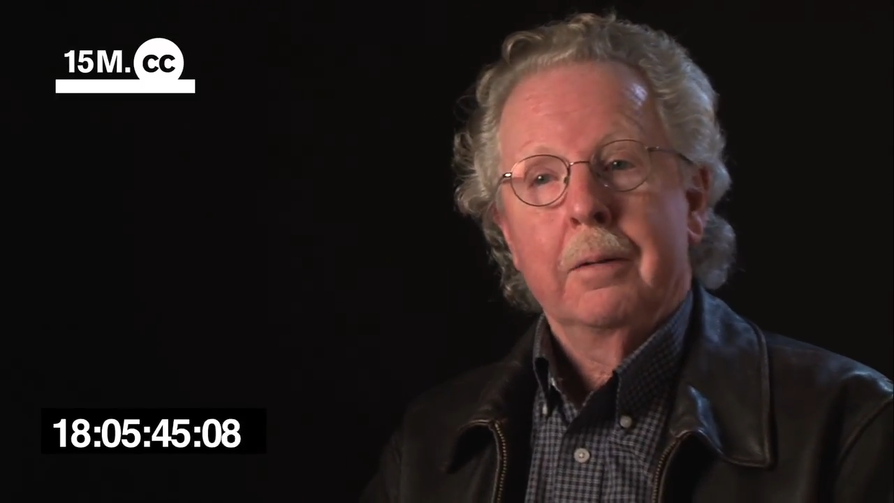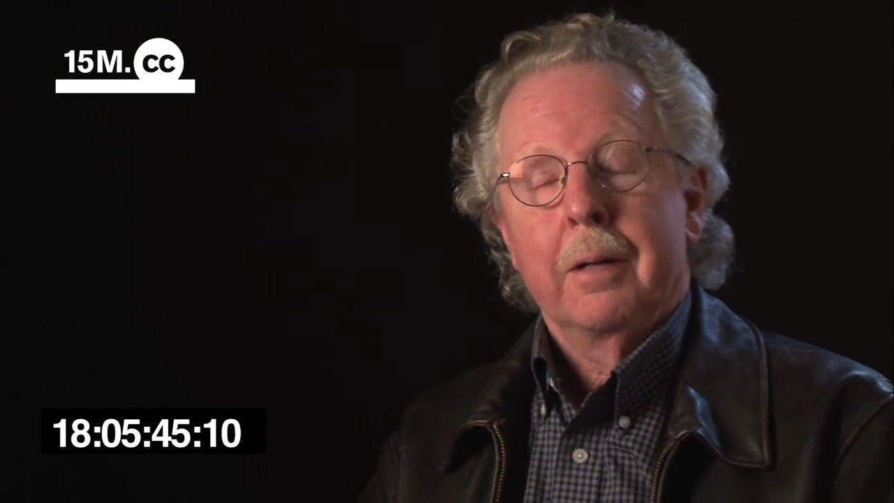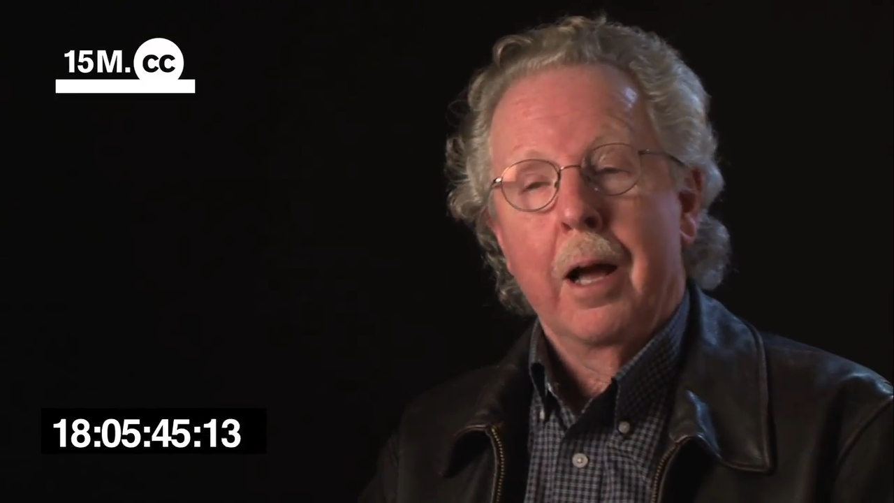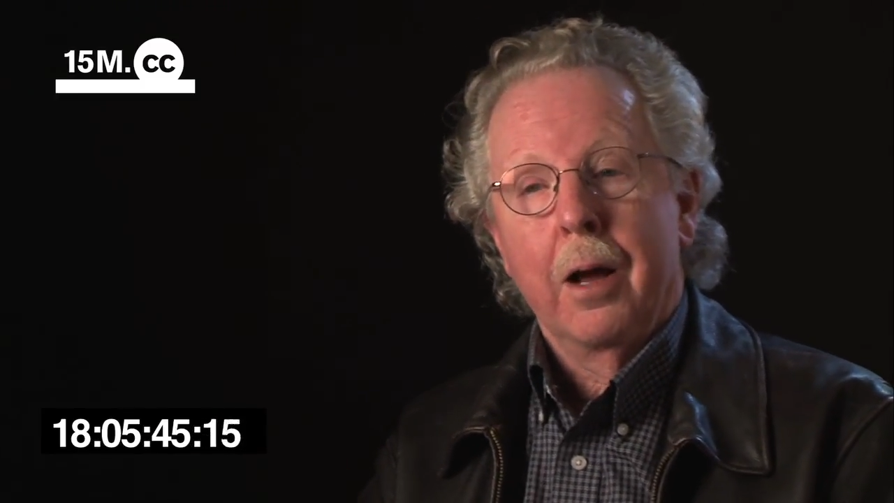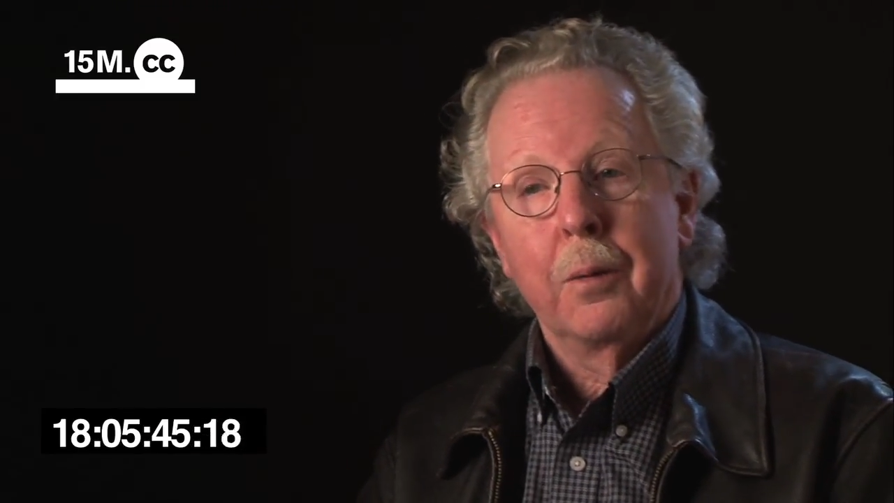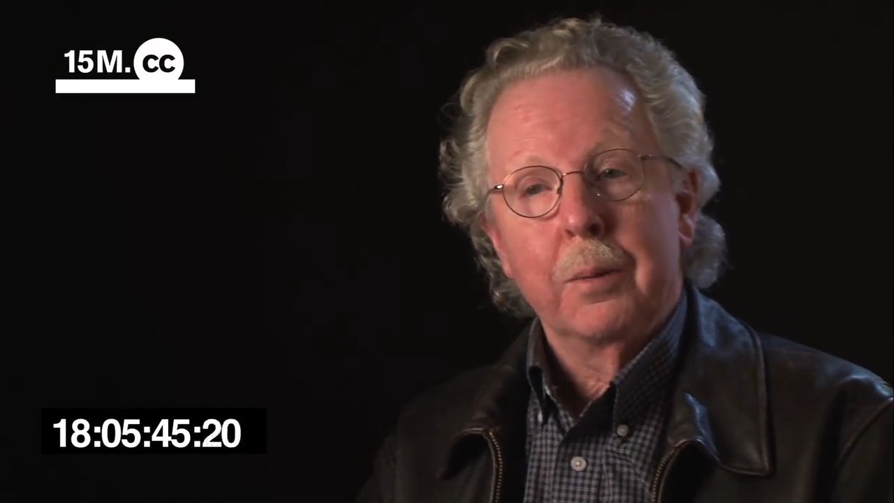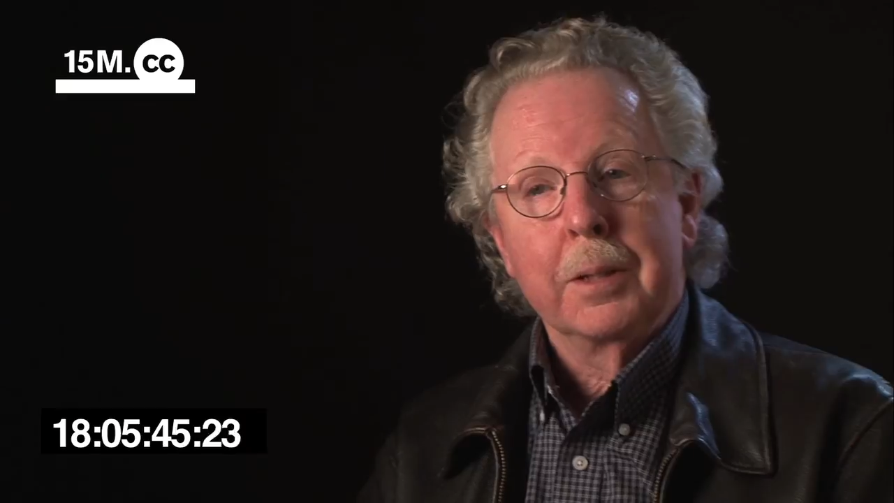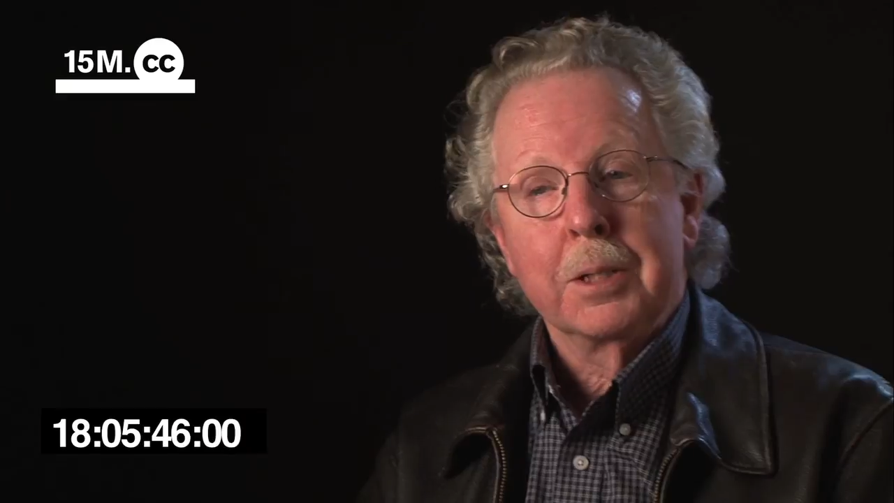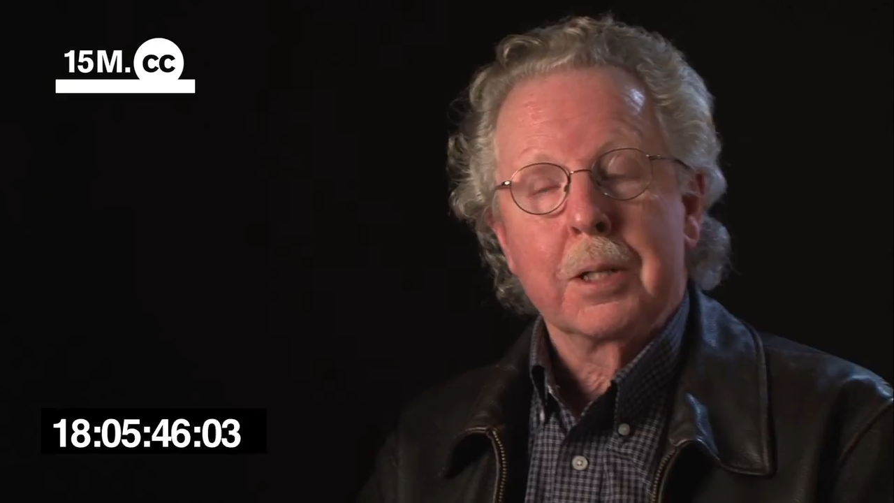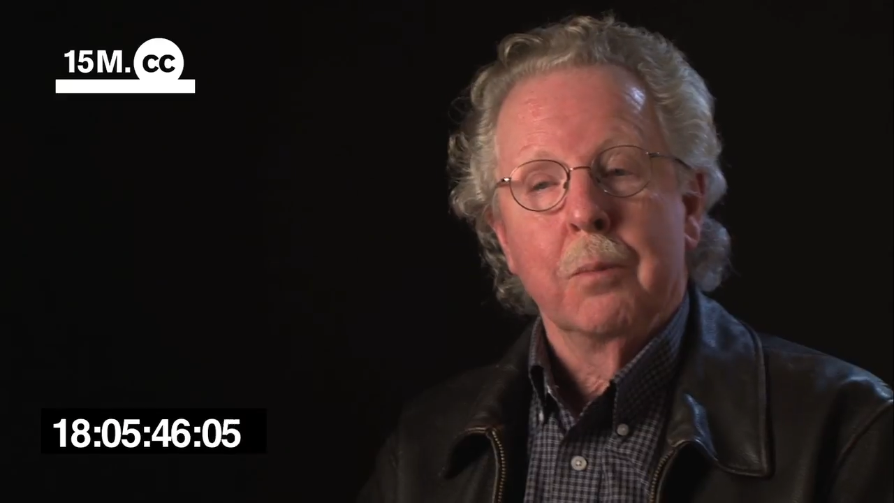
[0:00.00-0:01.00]
I
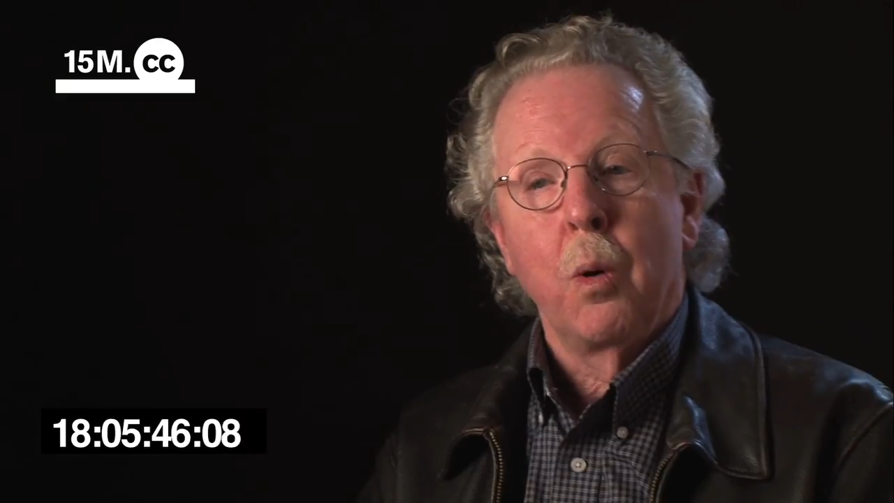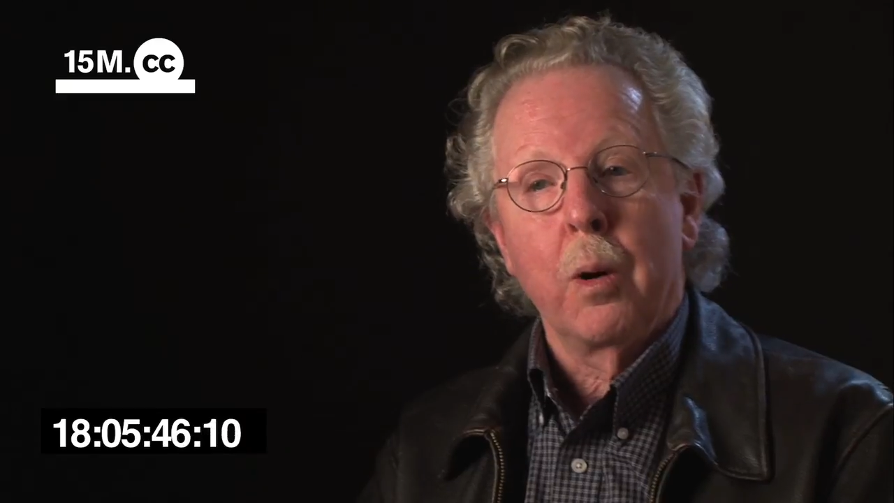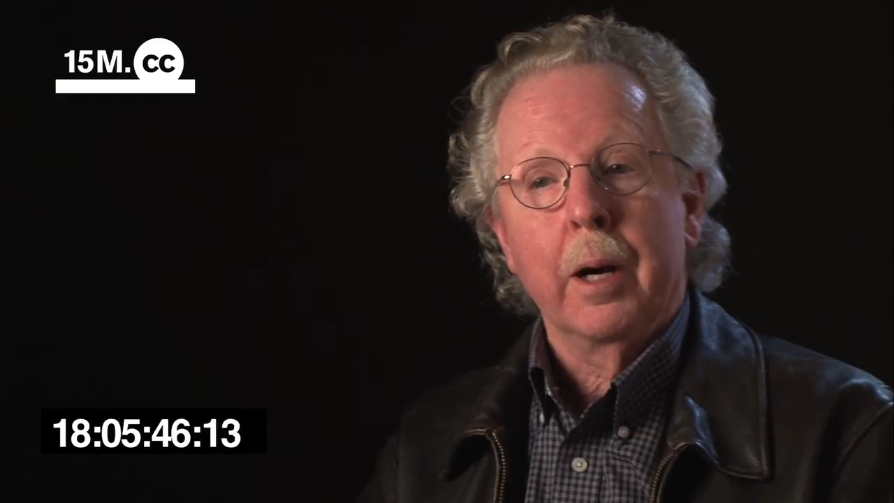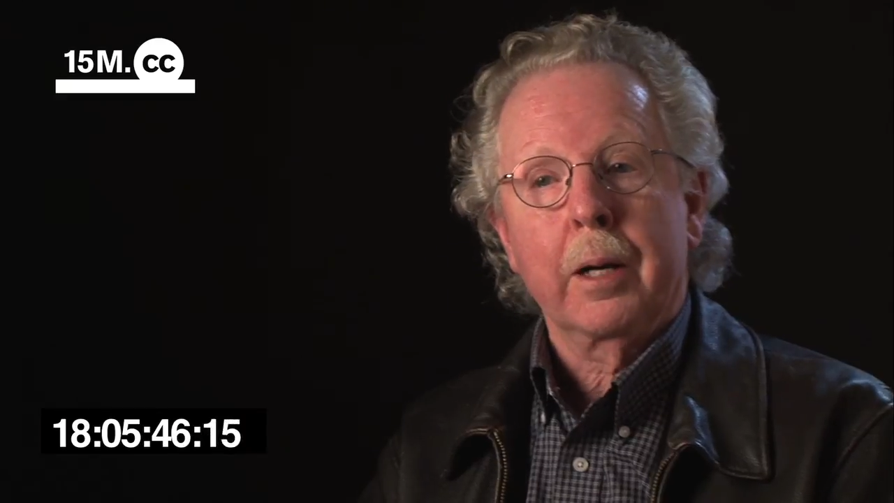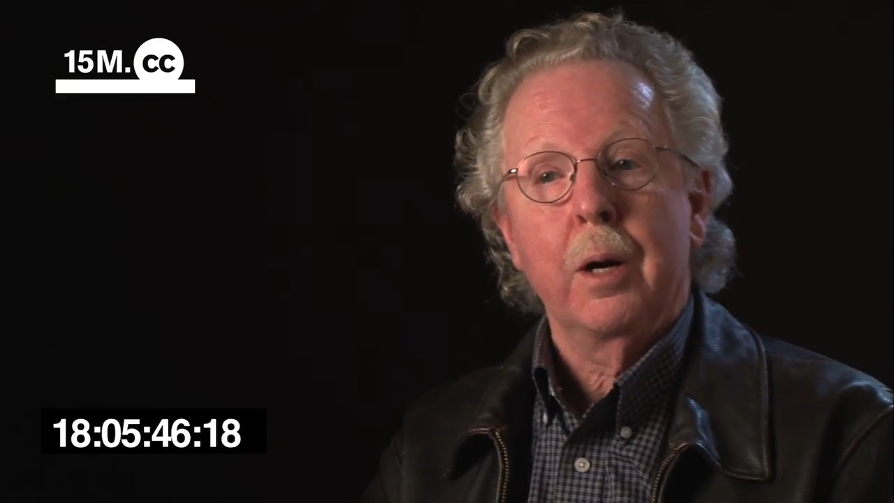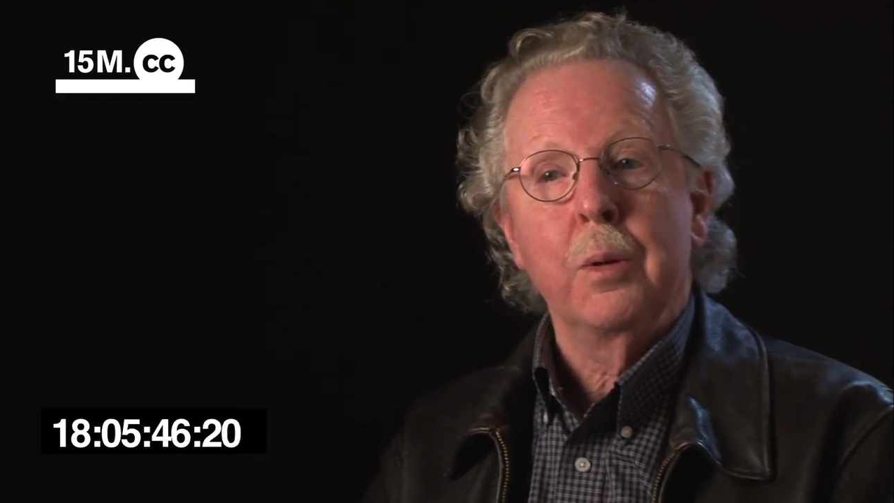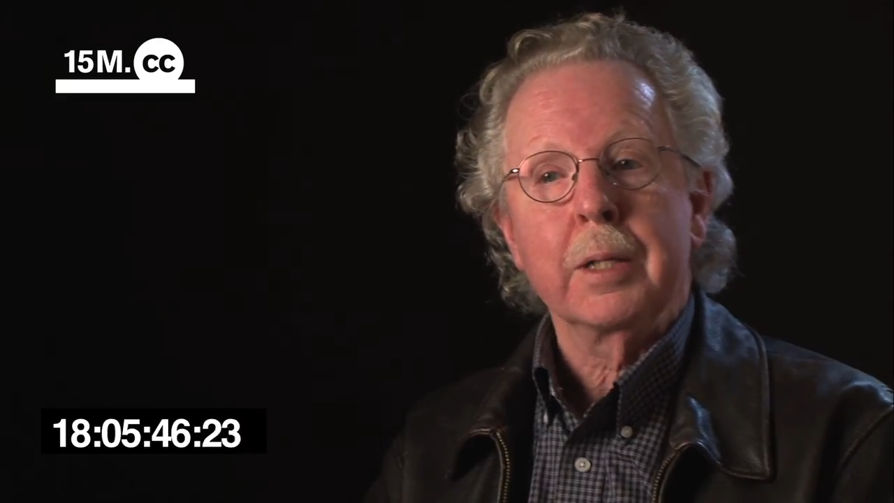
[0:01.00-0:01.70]
always wore a coat